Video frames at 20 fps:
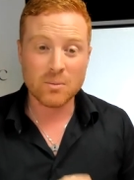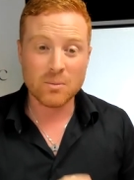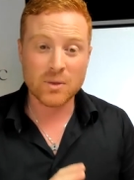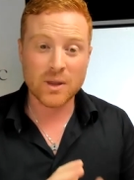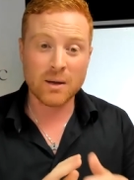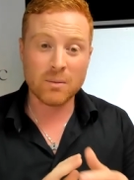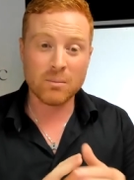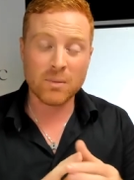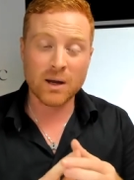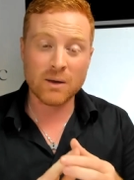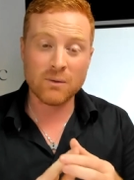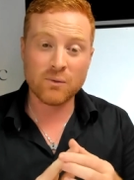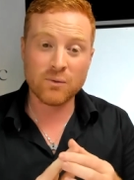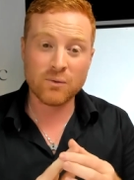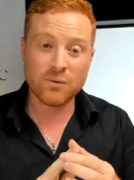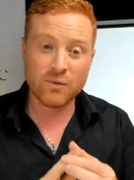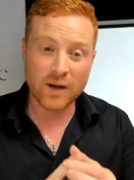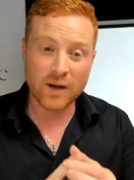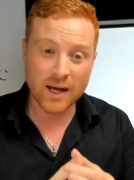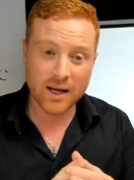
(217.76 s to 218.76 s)
that my
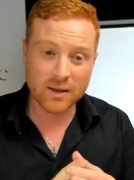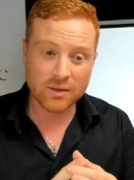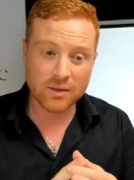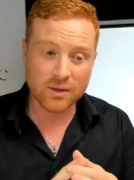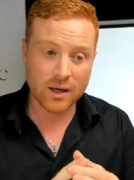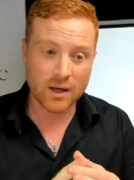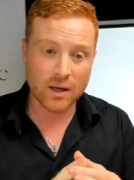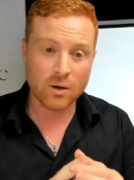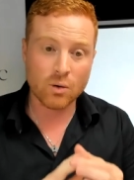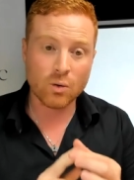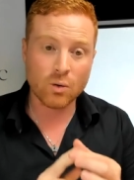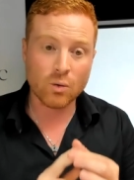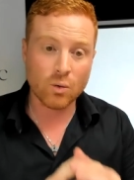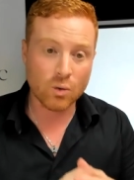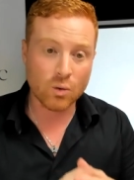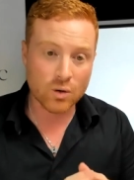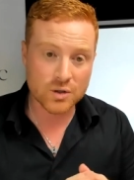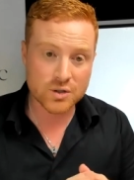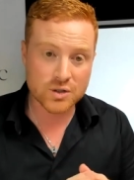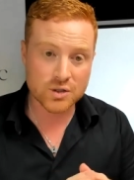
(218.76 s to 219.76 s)
father
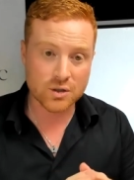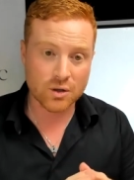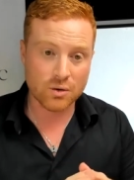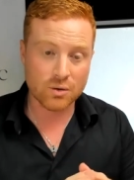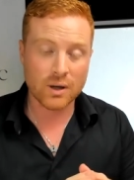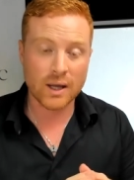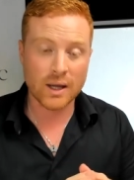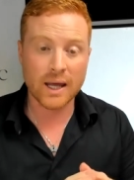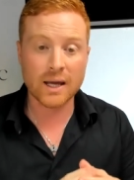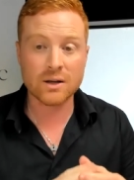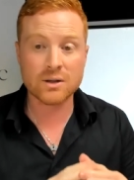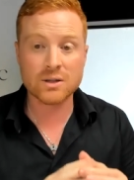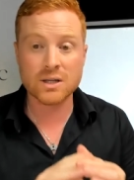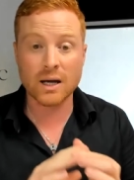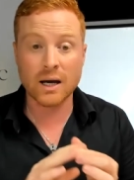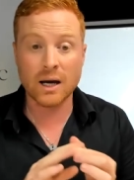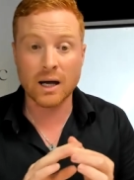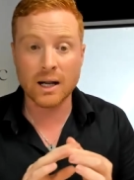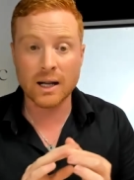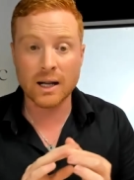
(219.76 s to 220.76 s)
also had
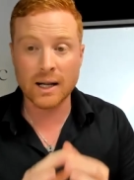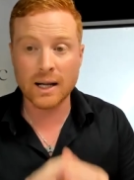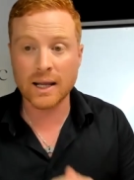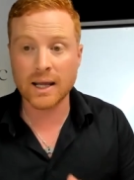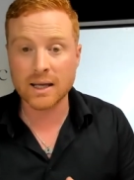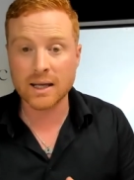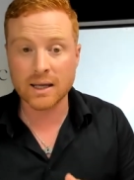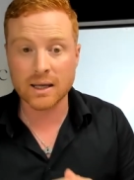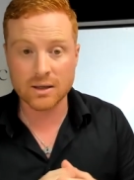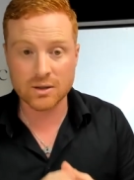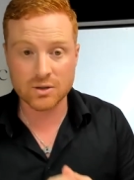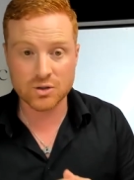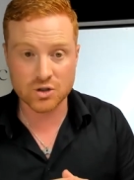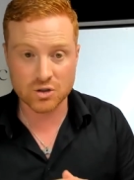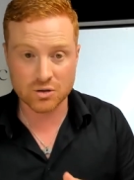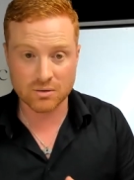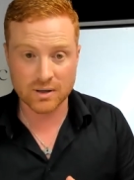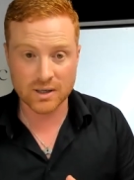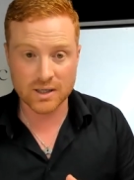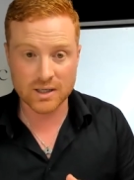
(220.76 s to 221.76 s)
leg
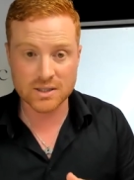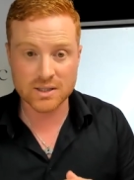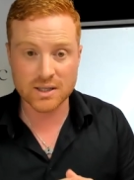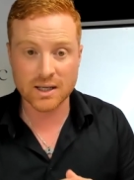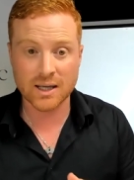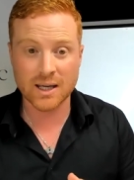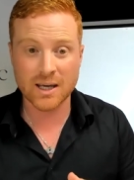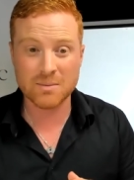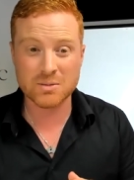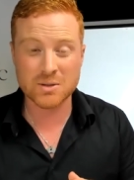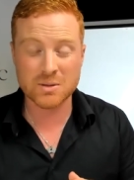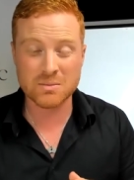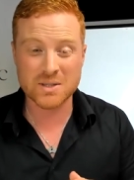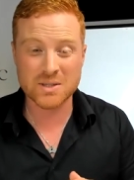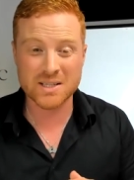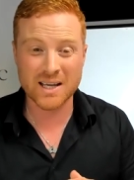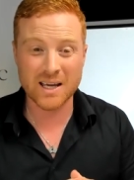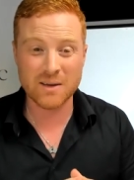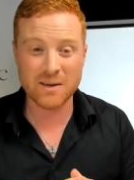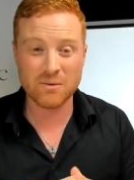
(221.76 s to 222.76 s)
injuries that kept him
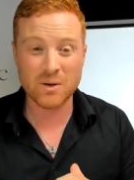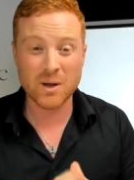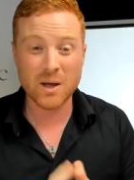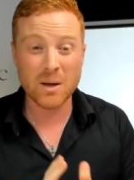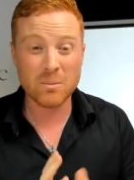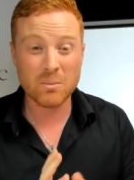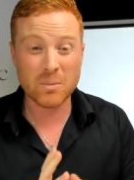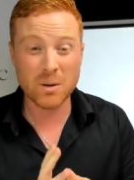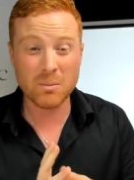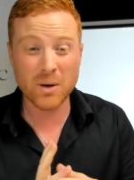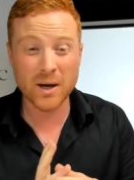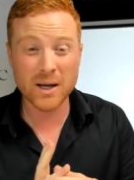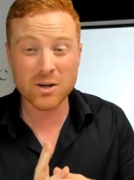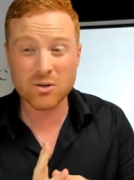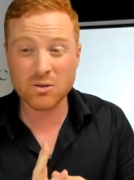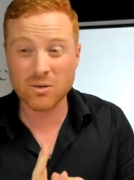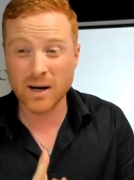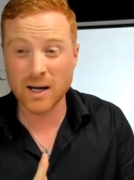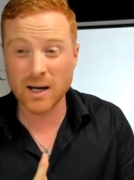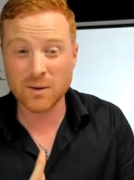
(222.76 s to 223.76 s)
safe. But my
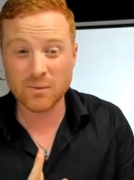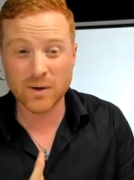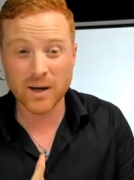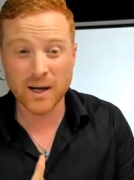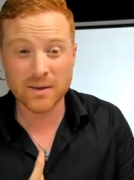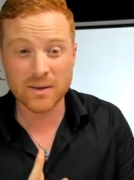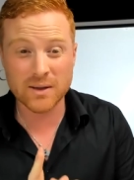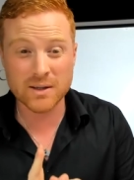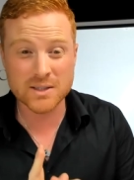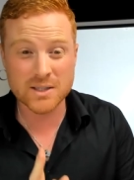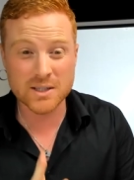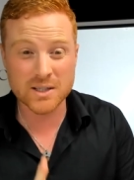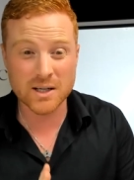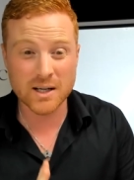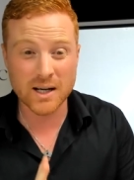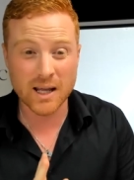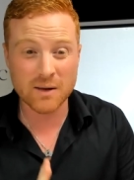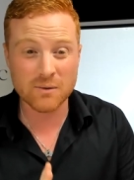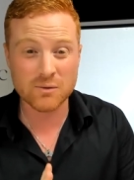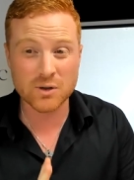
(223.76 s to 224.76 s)
grandfather
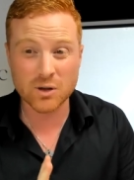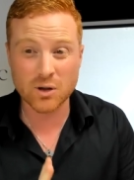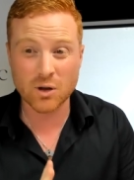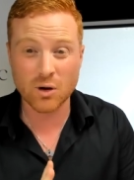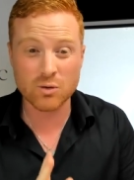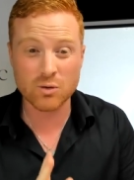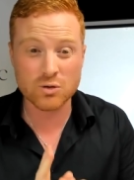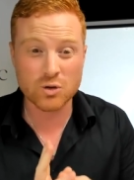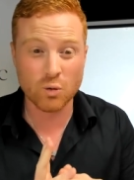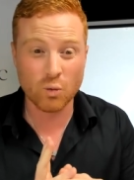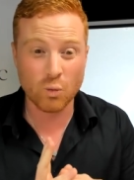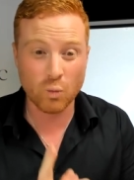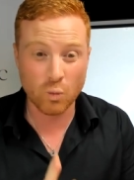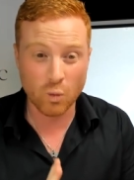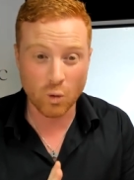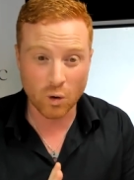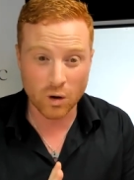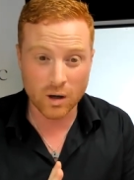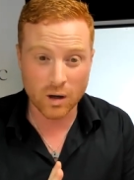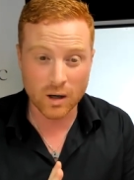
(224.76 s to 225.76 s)
didn't have to go to
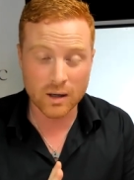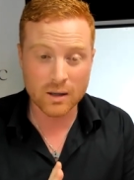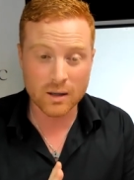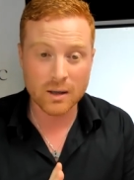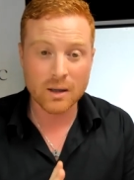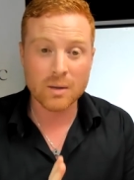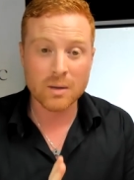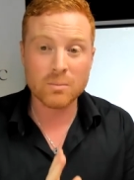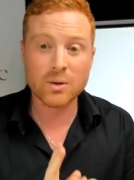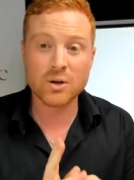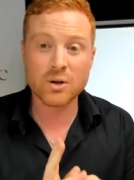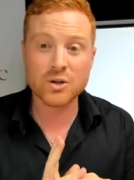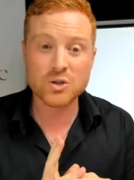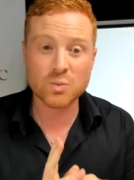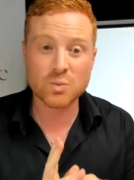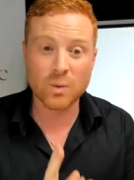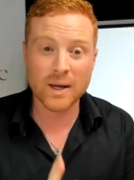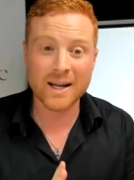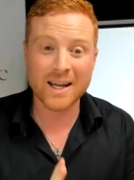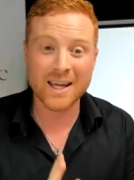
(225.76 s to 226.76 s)
war
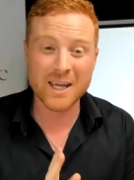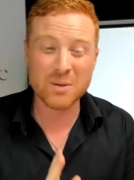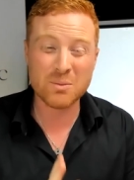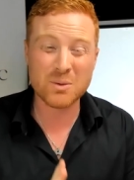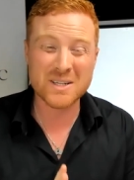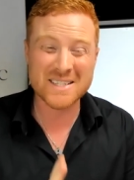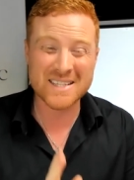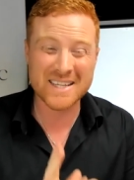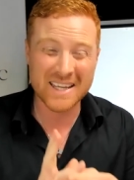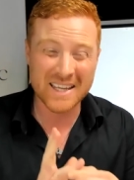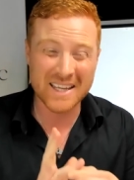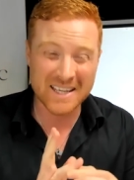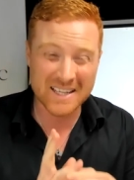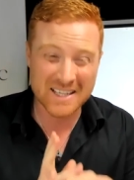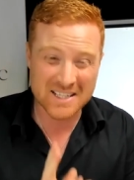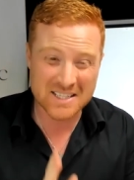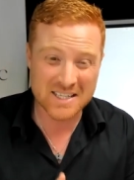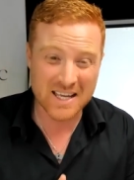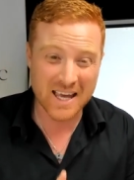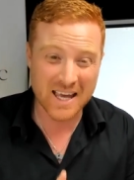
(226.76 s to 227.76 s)
because when he was the
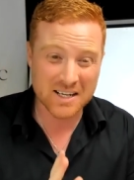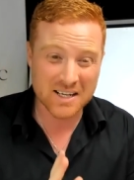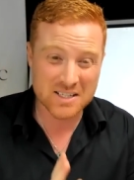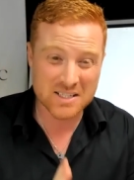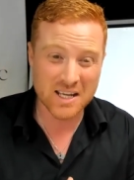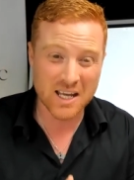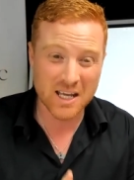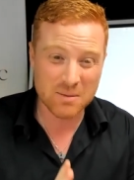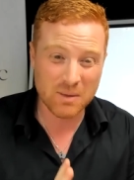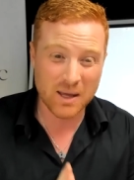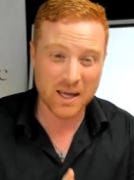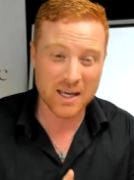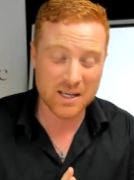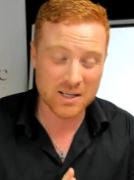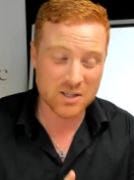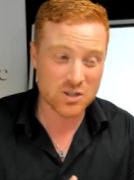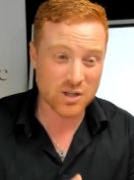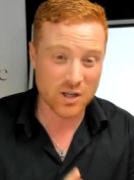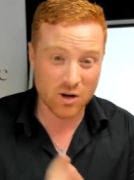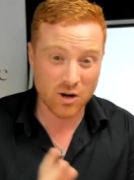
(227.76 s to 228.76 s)
exact same
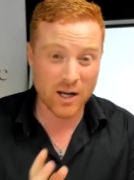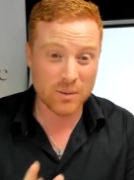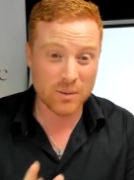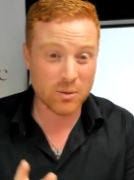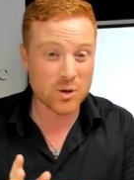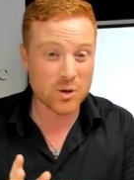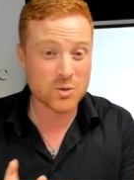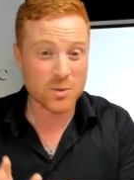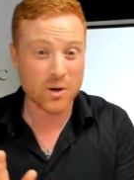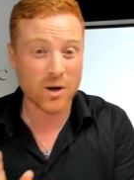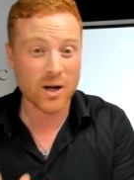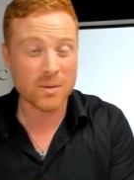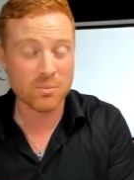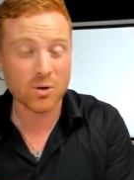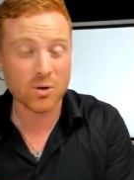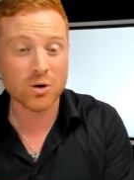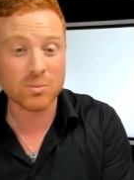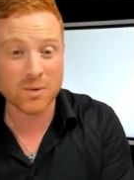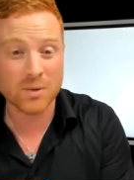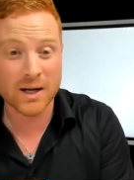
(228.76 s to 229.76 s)
age that I was when I
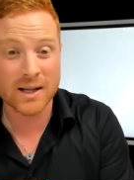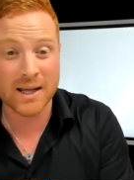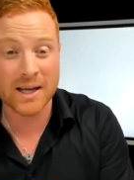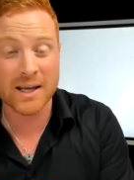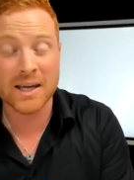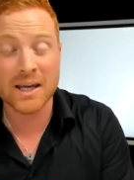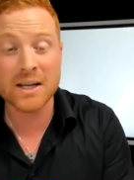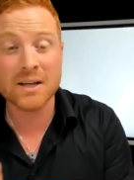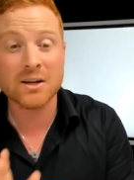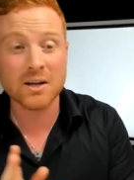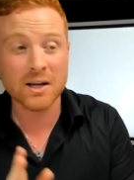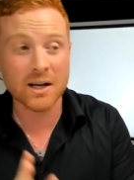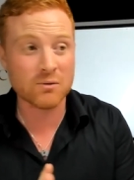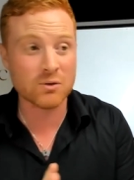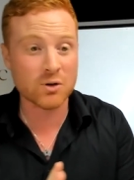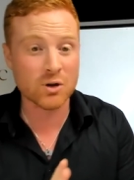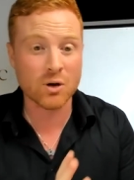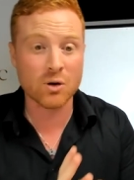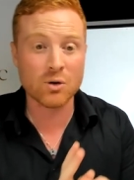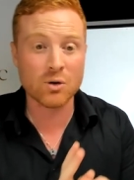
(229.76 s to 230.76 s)
broke my leg, he didn't have
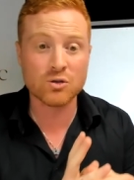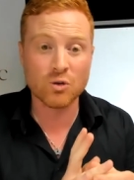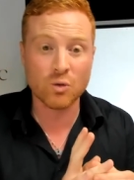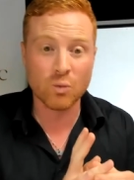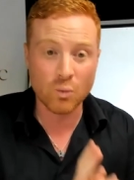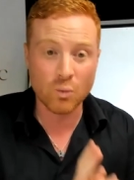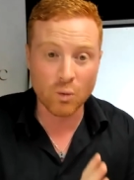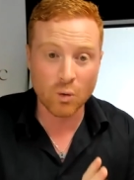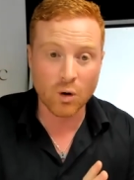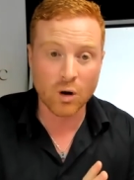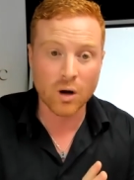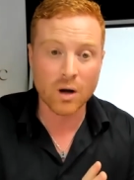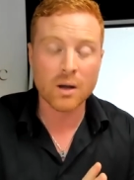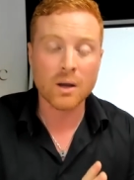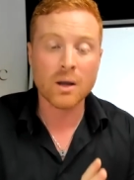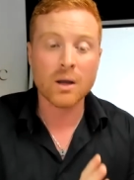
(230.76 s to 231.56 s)
to go to war